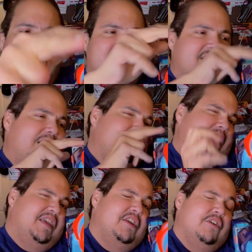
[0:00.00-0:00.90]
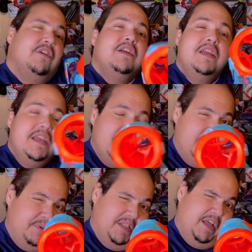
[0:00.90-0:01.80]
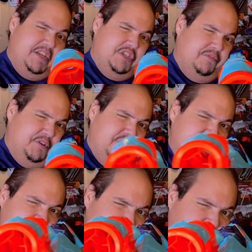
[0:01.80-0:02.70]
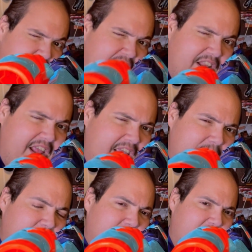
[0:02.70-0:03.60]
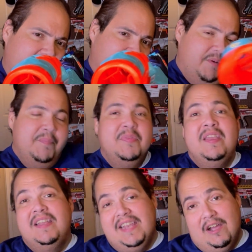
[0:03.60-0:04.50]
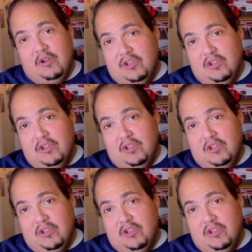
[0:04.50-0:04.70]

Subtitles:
this sight back here, it'd be a lot easier for you to just tilt your head and fire. Now,